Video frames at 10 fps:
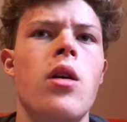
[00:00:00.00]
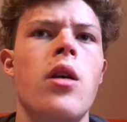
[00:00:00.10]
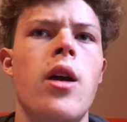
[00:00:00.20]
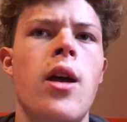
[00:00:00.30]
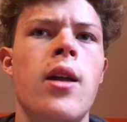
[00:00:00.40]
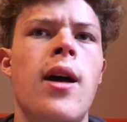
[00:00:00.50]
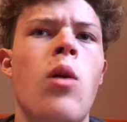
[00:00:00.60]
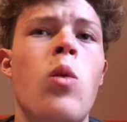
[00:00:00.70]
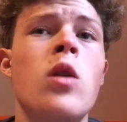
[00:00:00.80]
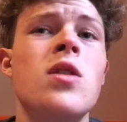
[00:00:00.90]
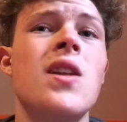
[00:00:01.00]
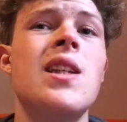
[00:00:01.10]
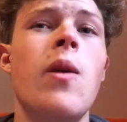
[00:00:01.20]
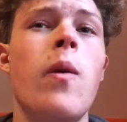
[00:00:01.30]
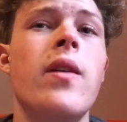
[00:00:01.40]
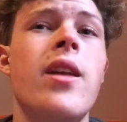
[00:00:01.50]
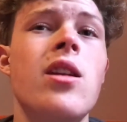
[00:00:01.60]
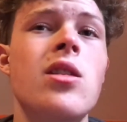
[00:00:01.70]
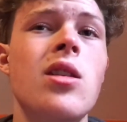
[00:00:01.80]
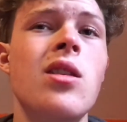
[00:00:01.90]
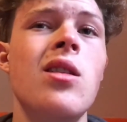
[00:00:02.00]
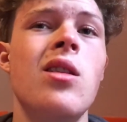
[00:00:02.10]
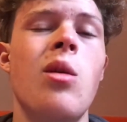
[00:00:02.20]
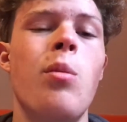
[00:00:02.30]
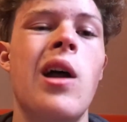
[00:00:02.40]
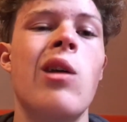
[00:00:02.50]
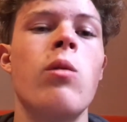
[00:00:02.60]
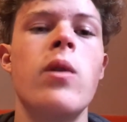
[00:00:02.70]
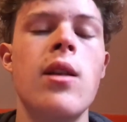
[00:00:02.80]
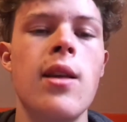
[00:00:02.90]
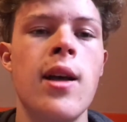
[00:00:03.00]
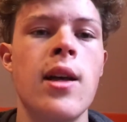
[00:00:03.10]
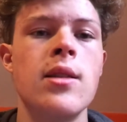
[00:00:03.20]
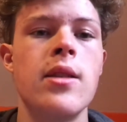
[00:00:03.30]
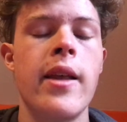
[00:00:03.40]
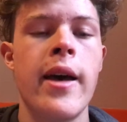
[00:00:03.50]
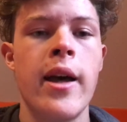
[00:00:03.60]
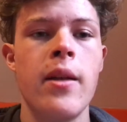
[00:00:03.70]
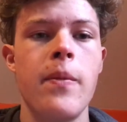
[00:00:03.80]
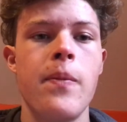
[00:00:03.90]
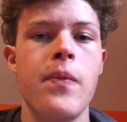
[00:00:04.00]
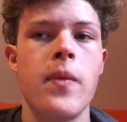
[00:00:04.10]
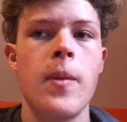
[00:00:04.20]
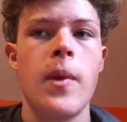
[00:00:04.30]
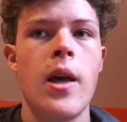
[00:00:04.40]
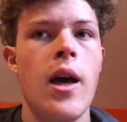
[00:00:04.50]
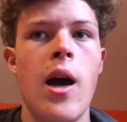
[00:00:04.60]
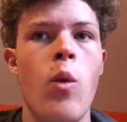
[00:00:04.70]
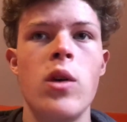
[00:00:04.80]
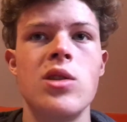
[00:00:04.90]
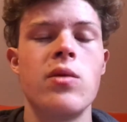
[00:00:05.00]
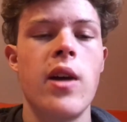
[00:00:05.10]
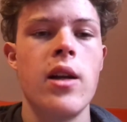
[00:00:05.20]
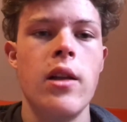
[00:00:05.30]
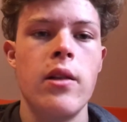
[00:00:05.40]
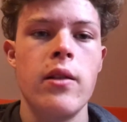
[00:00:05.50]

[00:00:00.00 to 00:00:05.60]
And I was on team retention, but I realized that I wasn't ready.